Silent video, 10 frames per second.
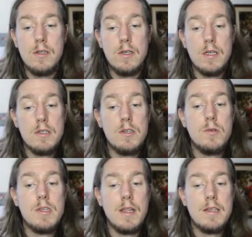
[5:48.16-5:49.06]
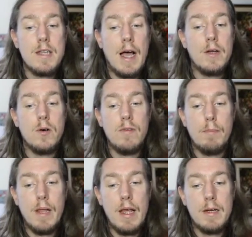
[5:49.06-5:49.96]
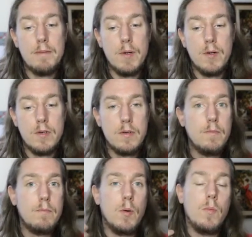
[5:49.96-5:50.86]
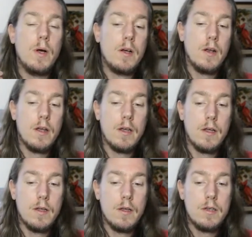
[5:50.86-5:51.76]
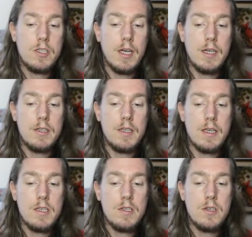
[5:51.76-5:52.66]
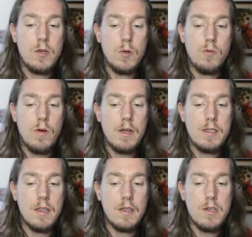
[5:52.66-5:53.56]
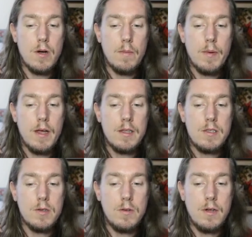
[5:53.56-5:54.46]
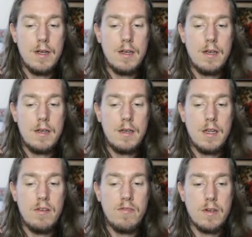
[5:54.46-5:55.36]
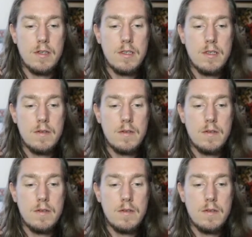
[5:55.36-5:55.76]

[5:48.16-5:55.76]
it's using this add over blend mode, but we're gonna change this to right to the top to difference.